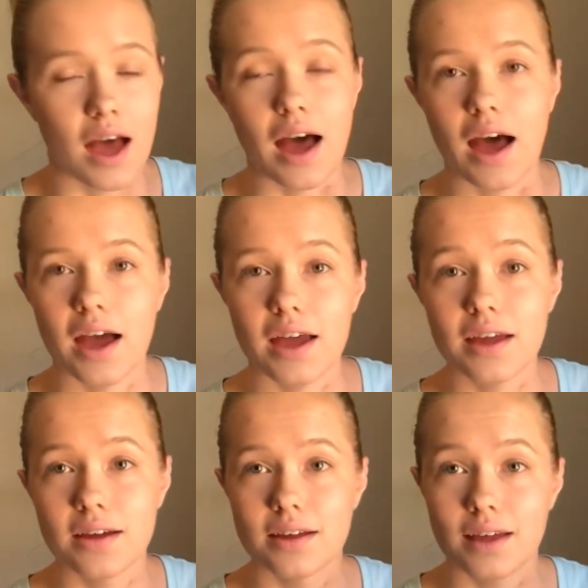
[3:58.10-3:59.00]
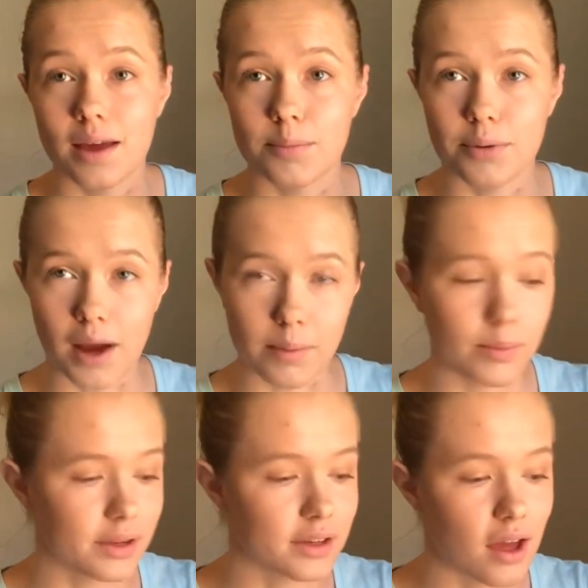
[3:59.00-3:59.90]
I am
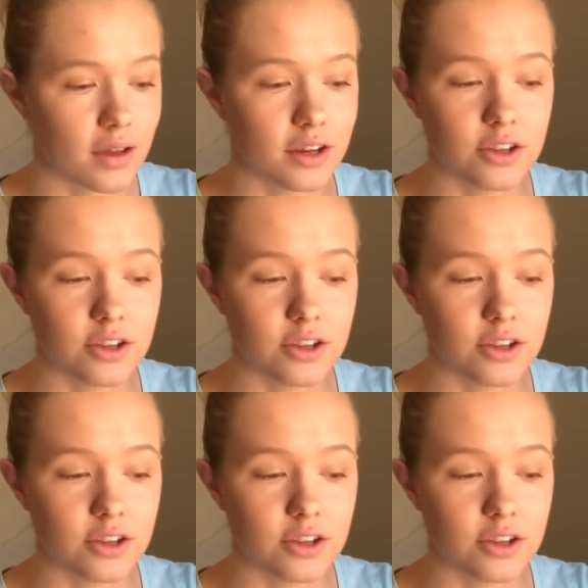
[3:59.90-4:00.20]
probably not going